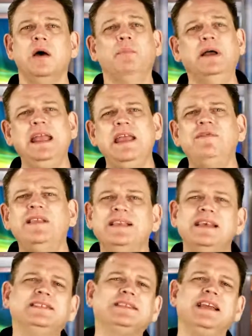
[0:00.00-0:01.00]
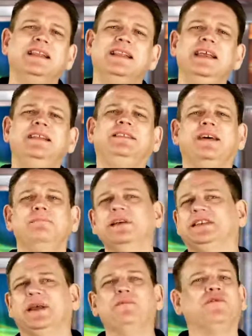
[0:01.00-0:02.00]
But even this can lead to
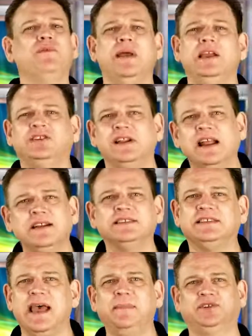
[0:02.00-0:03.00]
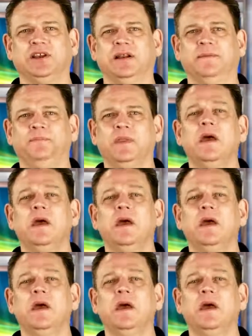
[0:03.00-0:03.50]
misinformation and deception.